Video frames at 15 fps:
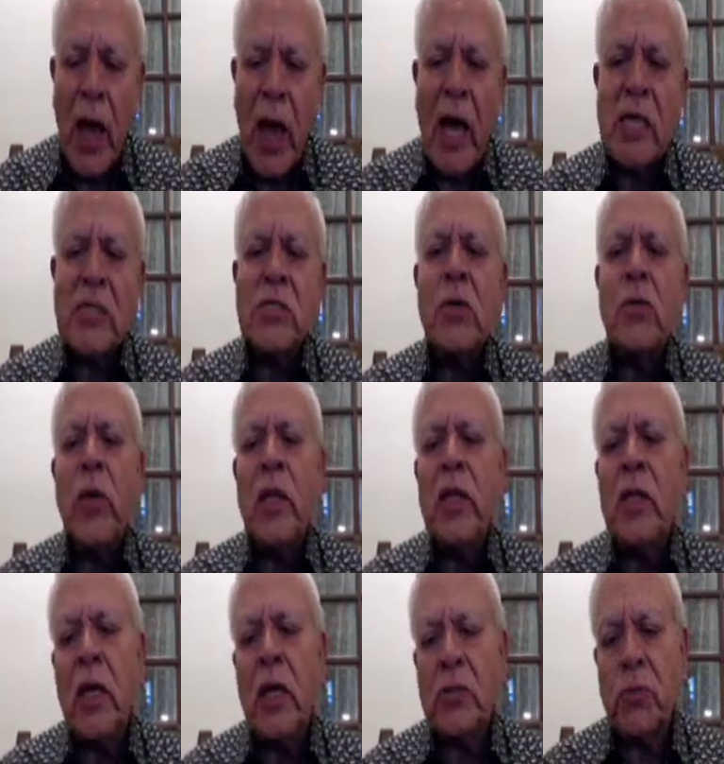as and
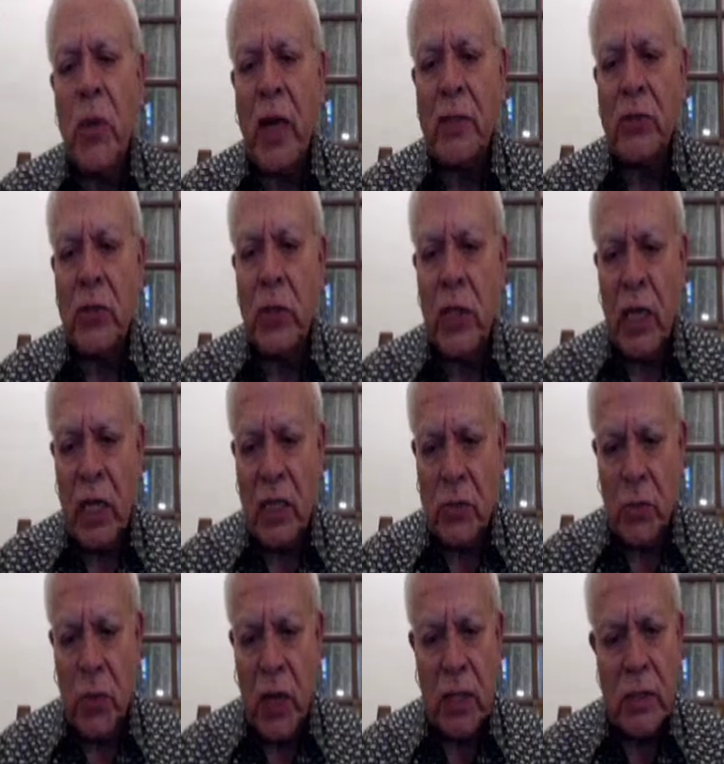when the expansion
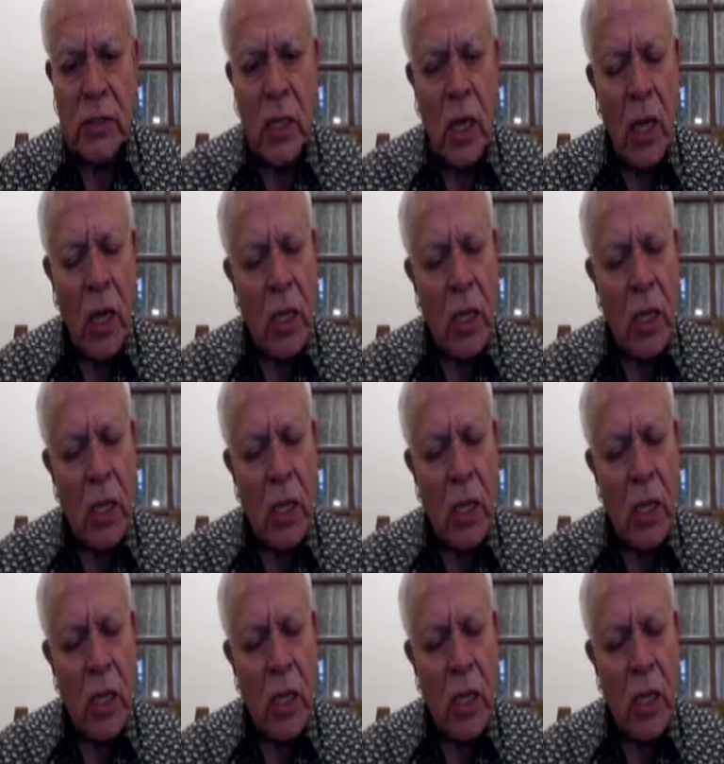takes place.